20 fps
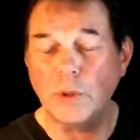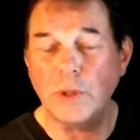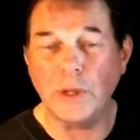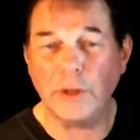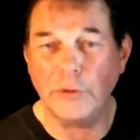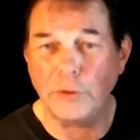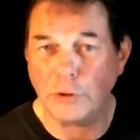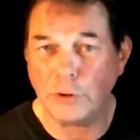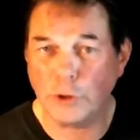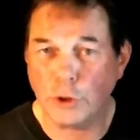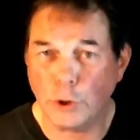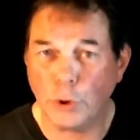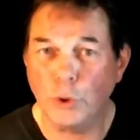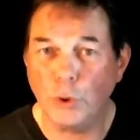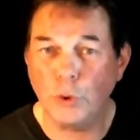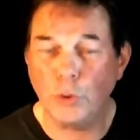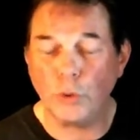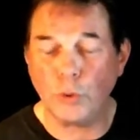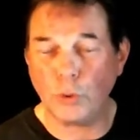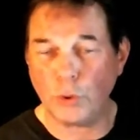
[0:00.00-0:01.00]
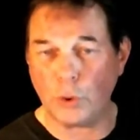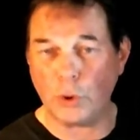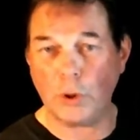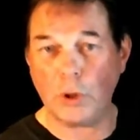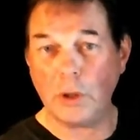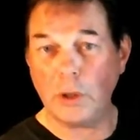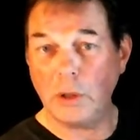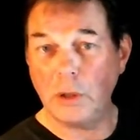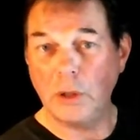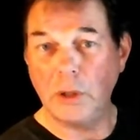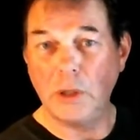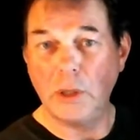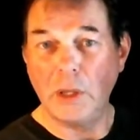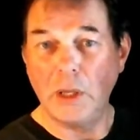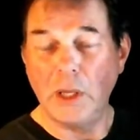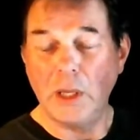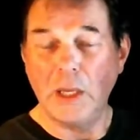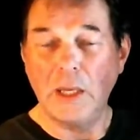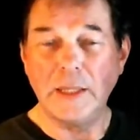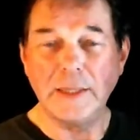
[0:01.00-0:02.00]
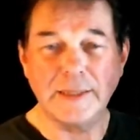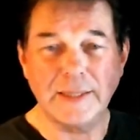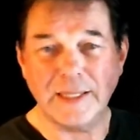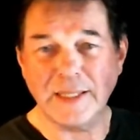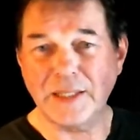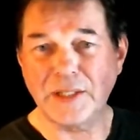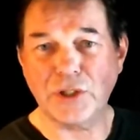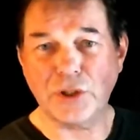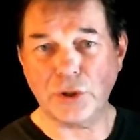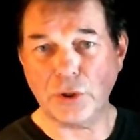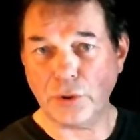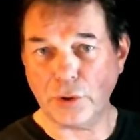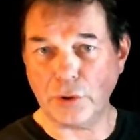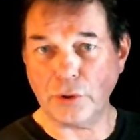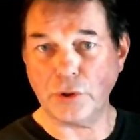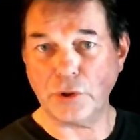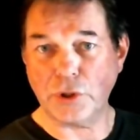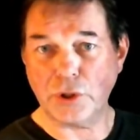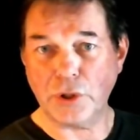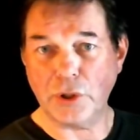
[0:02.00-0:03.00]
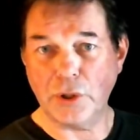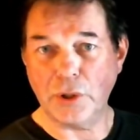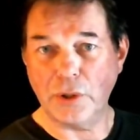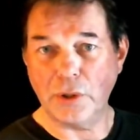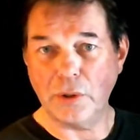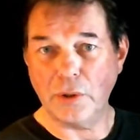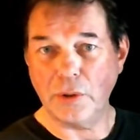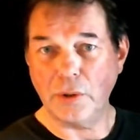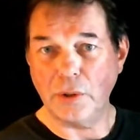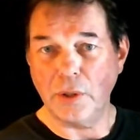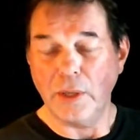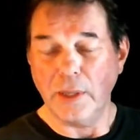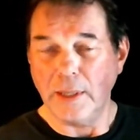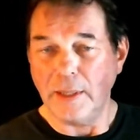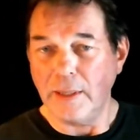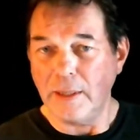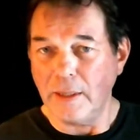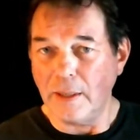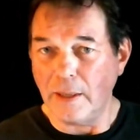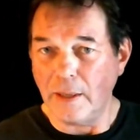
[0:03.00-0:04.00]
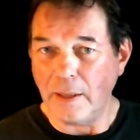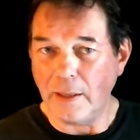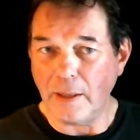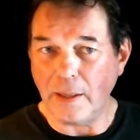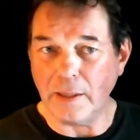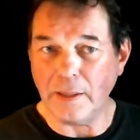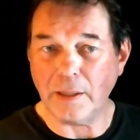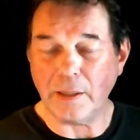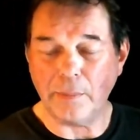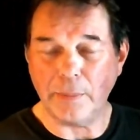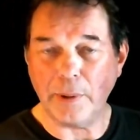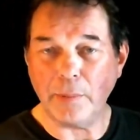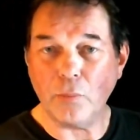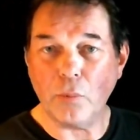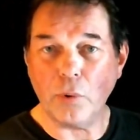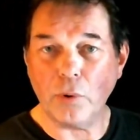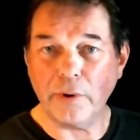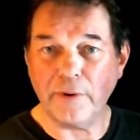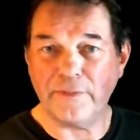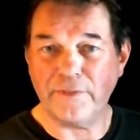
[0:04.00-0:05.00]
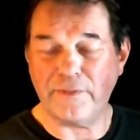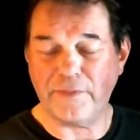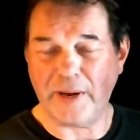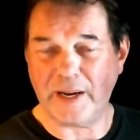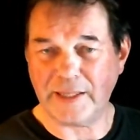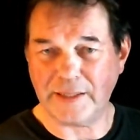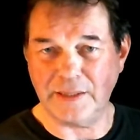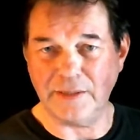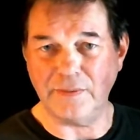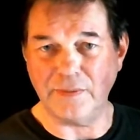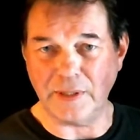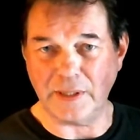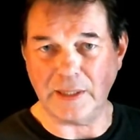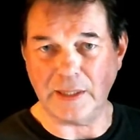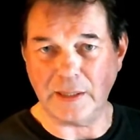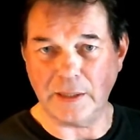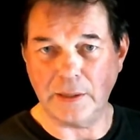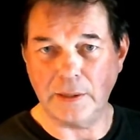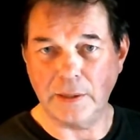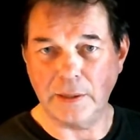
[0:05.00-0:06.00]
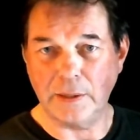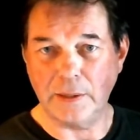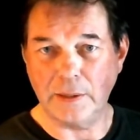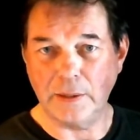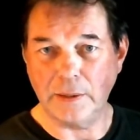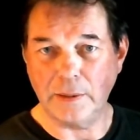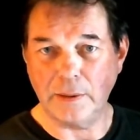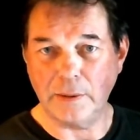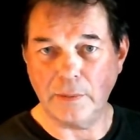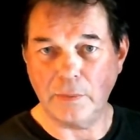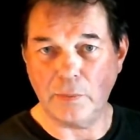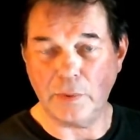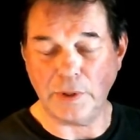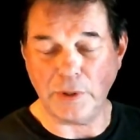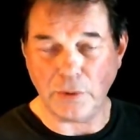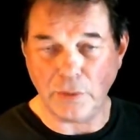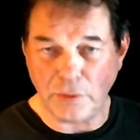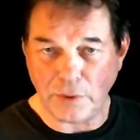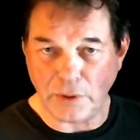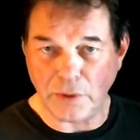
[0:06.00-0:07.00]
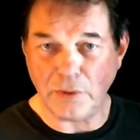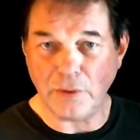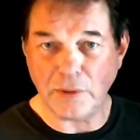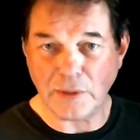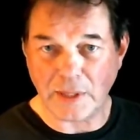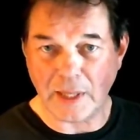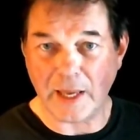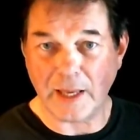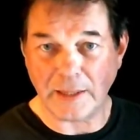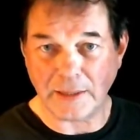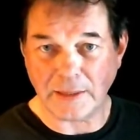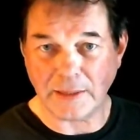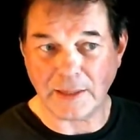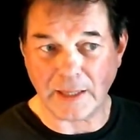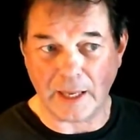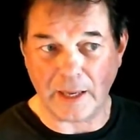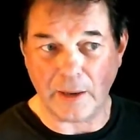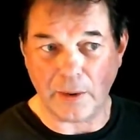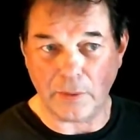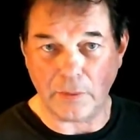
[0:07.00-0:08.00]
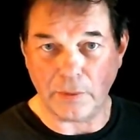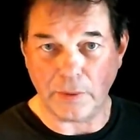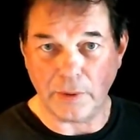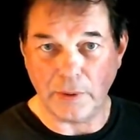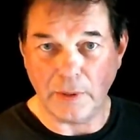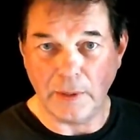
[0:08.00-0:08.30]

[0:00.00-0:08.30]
another tool to search a little bit more effectively when you use that sound.